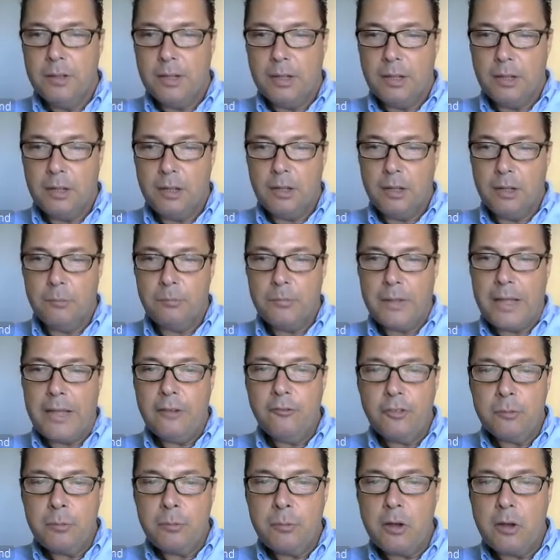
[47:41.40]

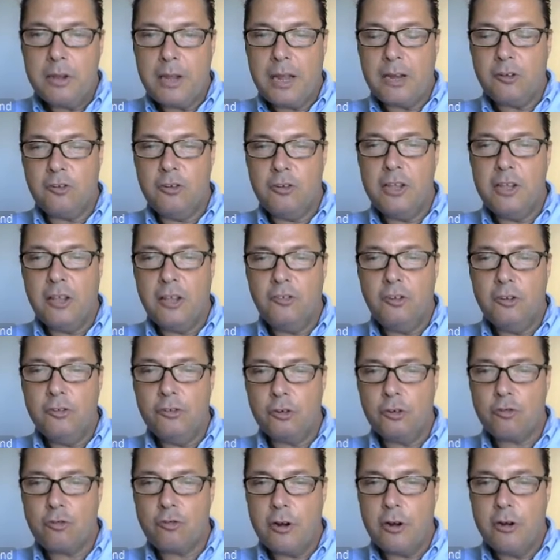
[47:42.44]
As the market actually gets
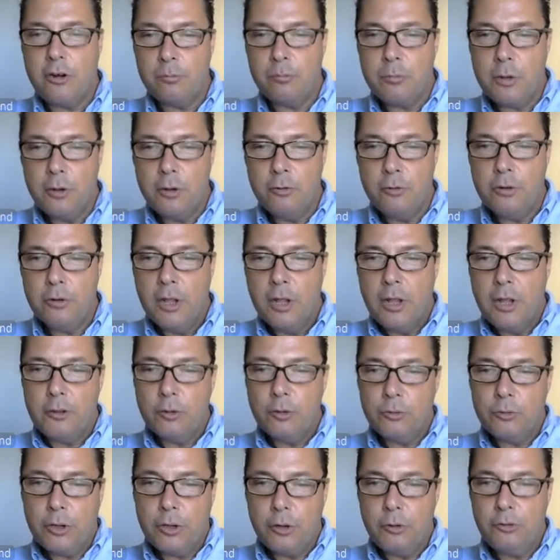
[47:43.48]
into trend mode,
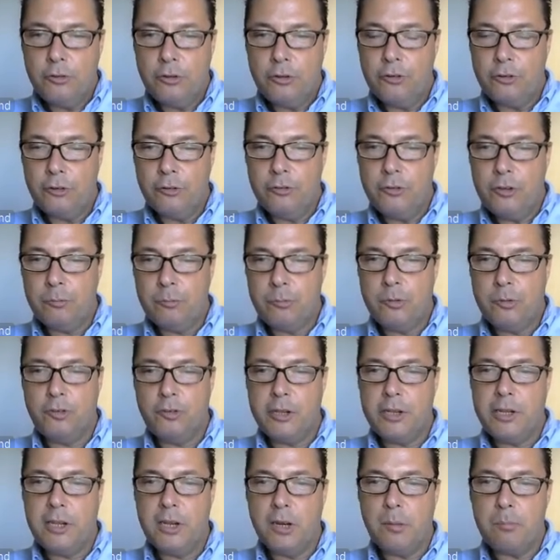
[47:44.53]
you'll notice on this
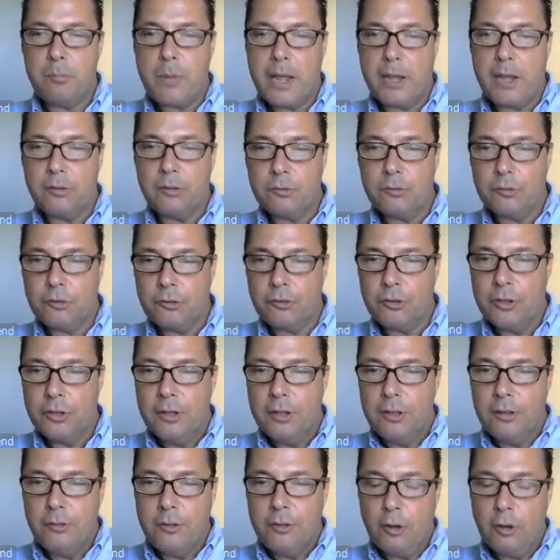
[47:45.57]
particular bounce,
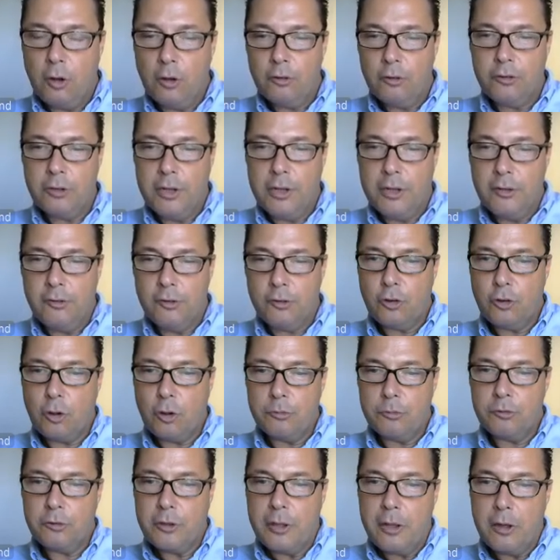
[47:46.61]
the oscillator
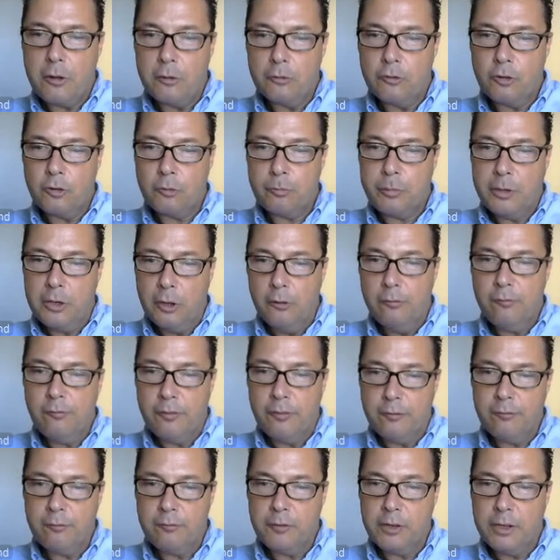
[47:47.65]
tops out just below
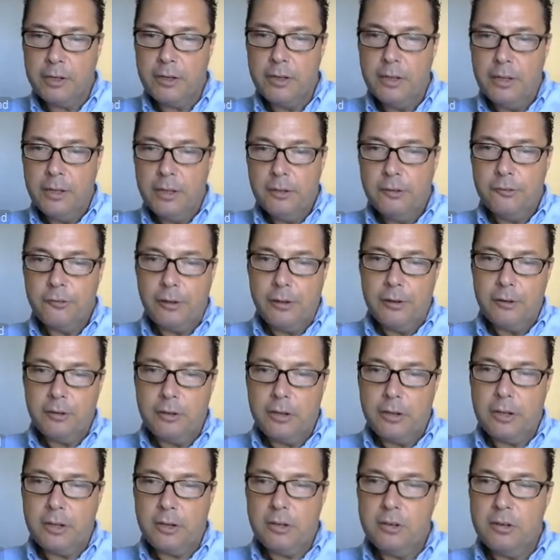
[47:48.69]
50. So
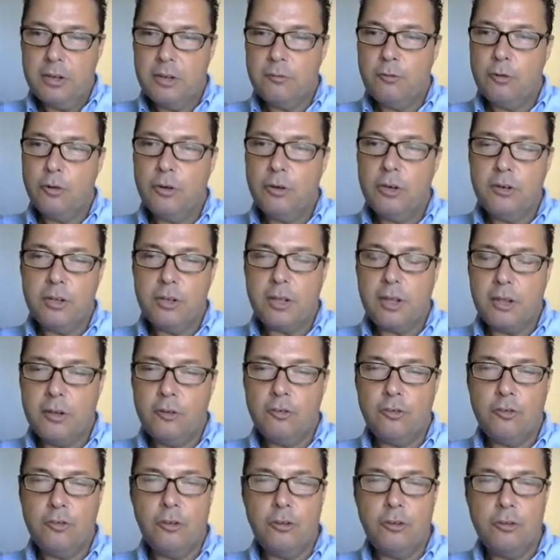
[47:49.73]
it can give you an
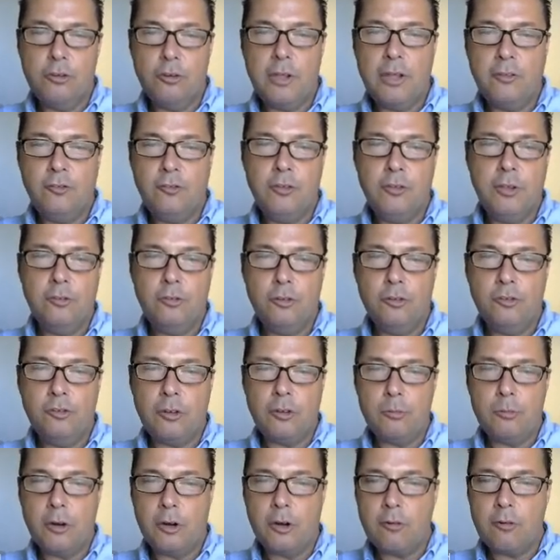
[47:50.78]
indication that you're getting into
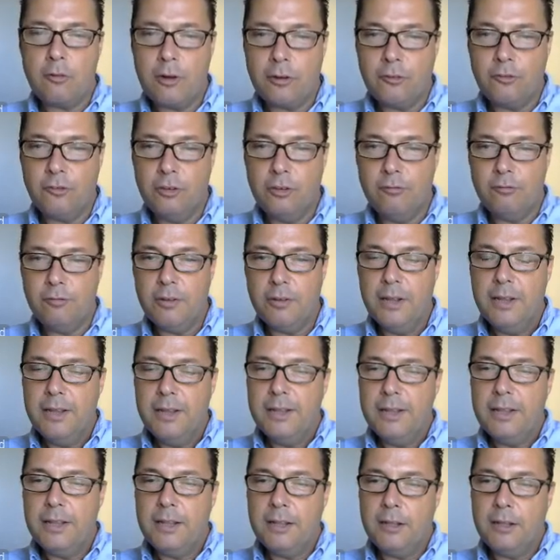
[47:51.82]
some aggressive
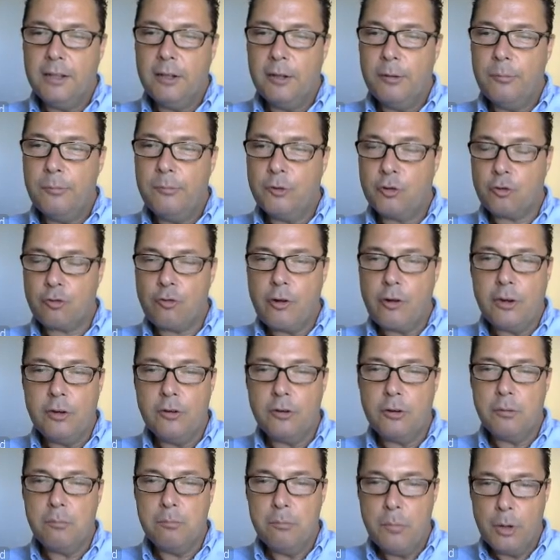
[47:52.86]

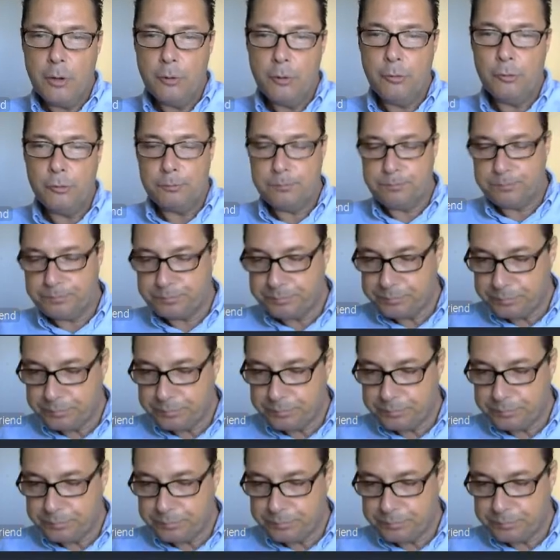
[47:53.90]
trend mode.